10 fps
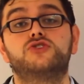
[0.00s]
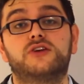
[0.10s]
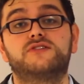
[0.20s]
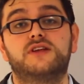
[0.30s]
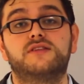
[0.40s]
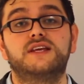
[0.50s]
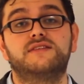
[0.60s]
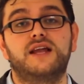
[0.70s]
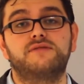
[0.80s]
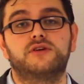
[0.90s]
just at
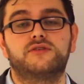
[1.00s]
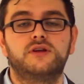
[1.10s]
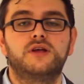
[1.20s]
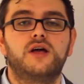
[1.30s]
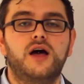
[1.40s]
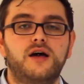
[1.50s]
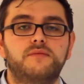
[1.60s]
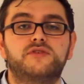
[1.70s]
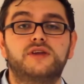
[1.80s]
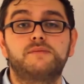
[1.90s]
these levels.
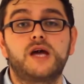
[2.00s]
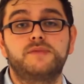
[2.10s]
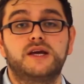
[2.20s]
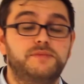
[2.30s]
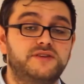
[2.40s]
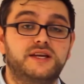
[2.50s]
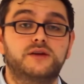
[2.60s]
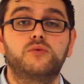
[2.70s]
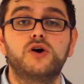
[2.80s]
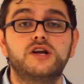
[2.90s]
So that may be a
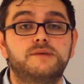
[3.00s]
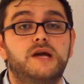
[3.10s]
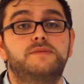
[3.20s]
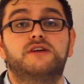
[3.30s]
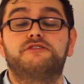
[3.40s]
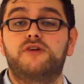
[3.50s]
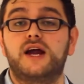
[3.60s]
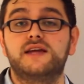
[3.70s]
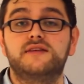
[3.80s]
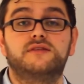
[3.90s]
particular word, it may be a
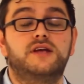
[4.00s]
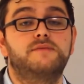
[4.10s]
phrase,